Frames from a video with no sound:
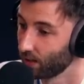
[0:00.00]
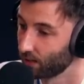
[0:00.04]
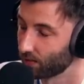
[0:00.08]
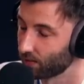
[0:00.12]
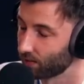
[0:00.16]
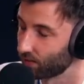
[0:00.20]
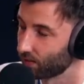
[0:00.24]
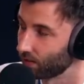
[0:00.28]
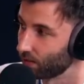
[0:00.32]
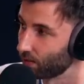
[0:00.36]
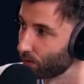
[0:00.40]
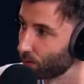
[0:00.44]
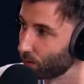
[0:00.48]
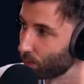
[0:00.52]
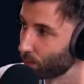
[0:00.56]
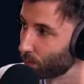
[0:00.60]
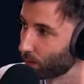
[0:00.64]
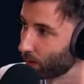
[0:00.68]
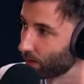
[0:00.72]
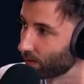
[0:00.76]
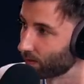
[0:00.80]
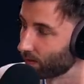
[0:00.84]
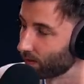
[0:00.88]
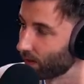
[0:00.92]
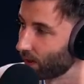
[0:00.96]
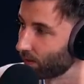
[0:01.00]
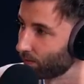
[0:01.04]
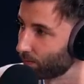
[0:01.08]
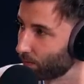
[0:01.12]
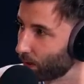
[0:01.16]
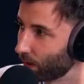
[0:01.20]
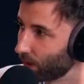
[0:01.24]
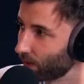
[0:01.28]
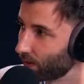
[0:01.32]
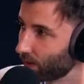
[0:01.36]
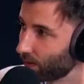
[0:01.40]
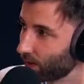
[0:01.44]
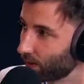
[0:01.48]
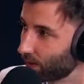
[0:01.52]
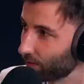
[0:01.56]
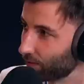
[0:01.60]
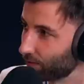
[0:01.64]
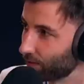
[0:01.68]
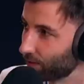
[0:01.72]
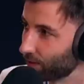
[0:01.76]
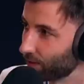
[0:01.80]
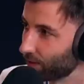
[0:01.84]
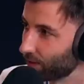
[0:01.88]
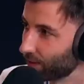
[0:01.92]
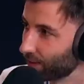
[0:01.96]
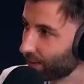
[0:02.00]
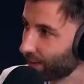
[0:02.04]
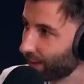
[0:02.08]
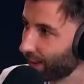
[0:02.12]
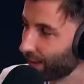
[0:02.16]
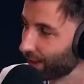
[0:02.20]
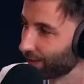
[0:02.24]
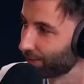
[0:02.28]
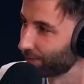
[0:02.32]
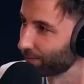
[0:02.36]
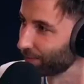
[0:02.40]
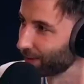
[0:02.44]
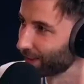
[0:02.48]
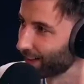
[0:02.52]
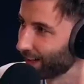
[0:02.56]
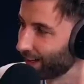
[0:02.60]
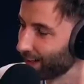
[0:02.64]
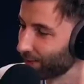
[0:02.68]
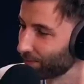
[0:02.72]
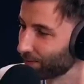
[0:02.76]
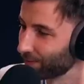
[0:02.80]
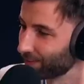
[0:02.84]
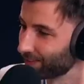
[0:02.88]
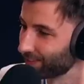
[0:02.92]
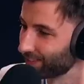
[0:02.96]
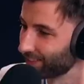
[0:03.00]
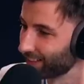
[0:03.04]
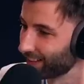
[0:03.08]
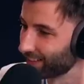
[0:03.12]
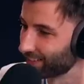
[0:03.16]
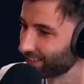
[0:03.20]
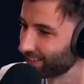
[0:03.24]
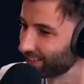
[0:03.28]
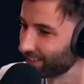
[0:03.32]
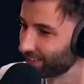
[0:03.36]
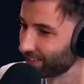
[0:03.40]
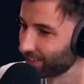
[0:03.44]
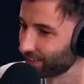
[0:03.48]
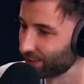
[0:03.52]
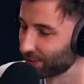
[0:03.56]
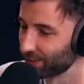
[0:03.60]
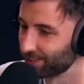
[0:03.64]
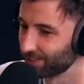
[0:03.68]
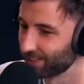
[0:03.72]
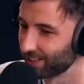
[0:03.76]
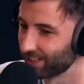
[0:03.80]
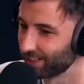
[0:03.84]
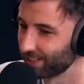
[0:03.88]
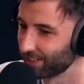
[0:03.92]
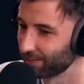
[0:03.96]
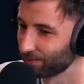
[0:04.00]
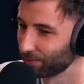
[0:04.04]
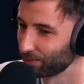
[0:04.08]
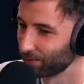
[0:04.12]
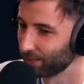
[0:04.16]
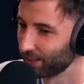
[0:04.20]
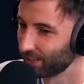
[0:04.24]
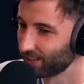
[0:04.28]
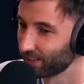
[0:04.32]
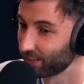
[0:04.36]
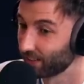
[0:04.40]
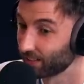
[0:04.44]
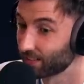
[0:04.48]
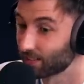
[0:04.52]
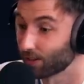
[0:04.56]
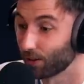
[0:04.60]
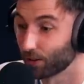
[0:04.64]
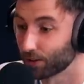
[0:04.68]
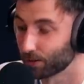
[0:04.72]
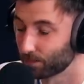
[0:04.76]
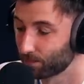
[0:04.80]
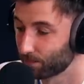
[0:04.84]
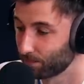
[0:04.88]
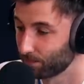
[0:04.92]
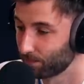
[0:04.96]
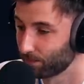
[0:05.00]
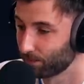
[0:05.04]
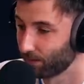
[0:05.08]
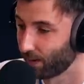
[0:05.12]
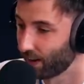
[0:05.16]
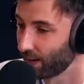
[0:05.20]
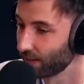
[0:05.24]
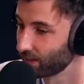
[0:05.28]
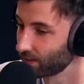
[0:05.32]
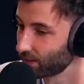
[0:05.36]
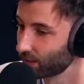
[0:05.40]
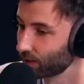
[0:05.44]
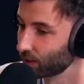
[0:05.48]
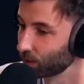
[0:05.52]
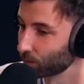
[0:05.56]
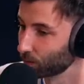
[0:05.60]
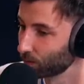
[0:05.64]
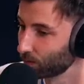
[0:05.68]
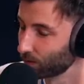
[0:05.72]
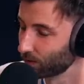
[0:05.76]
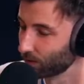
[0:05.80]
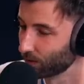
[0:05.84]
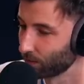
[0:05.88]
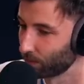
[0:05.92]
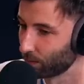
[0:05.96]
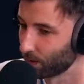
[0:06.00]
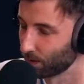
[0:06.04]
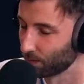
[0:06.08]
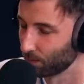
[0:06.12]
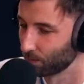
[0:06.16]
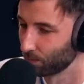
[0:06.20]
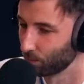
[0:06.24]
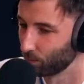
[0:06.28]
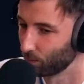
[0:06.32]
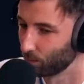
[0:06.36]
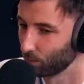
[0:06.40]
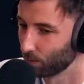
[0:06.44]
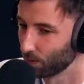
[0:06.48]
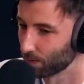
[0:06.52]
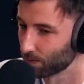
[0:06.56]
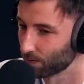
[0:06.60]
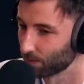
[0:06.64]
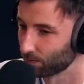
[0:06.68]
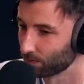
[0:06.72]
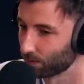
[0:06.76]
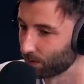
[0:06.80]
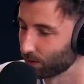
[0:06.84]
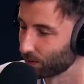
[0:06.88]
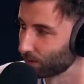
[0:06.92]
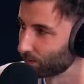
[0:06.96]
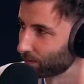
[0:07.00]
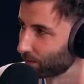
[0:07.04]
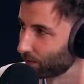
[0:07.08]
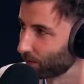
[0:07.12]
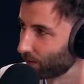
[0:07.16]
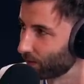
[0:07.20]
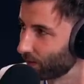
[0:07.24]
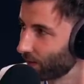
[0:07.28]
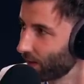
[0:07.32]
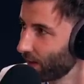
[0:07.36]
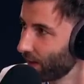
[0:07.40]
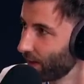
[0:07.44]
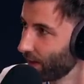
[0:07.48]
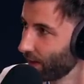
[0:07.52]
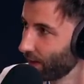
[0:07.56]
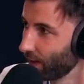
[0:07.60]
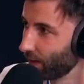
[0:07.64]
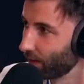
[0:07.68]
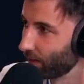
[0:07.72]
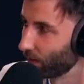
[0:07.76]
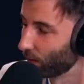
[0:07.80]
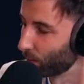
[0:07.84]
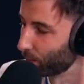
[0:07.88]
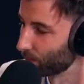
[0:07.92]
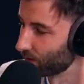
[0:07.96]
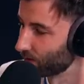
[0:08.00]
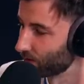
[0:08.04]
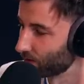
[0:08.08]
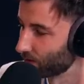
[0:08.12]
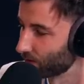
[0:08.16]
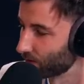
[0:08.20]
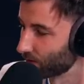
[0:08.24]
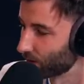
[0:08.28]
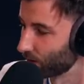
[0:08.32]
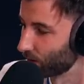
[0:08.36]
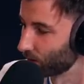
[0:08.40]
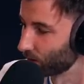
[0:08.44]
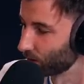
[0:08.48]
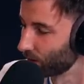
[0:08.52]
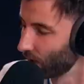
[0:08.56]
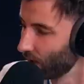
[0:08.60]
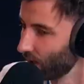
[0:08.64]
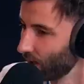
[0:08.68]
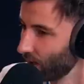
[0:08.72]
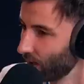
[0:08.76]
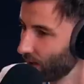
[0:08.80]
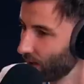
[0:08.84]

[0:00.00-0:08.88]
to see who plays left back after Alfie McAlmont had a little go there the other week and scored a fine goal, albeit was at fault for the opposition's goal.